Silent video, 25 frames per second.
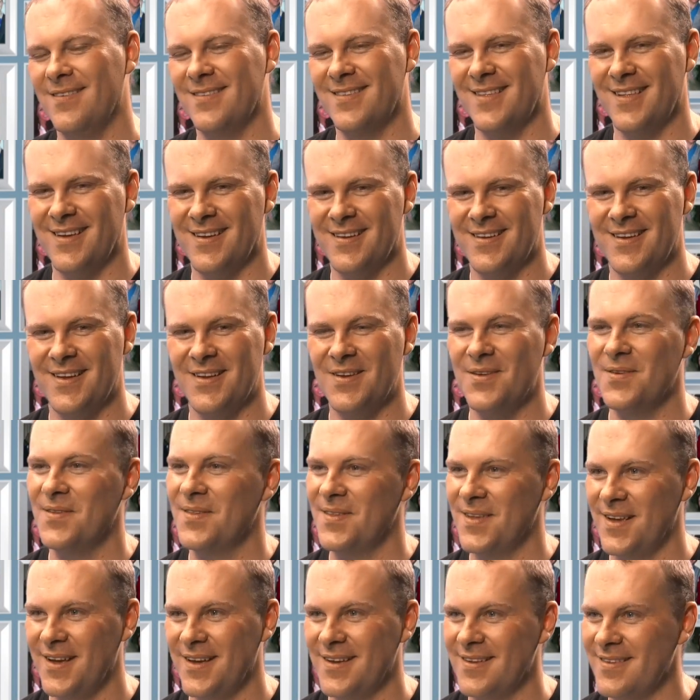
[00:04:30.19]
It was like, and you
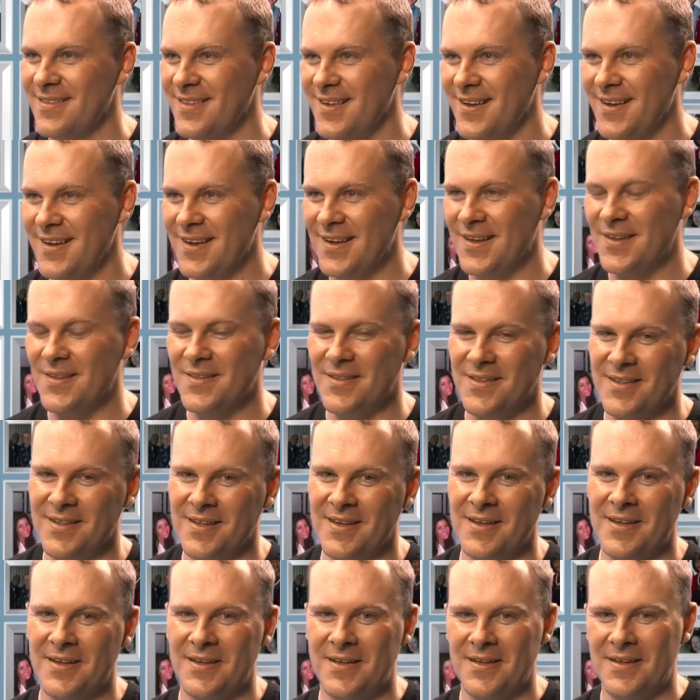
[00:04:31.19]
sang there,
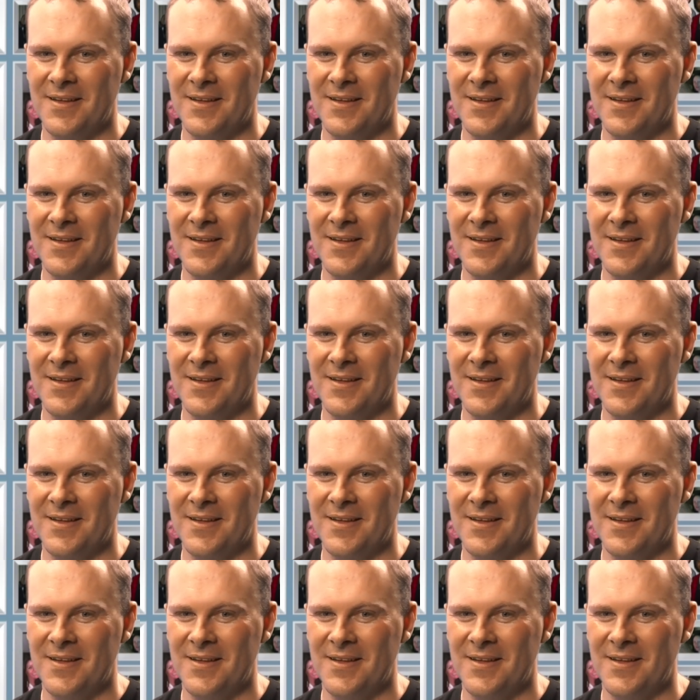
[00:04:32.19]
and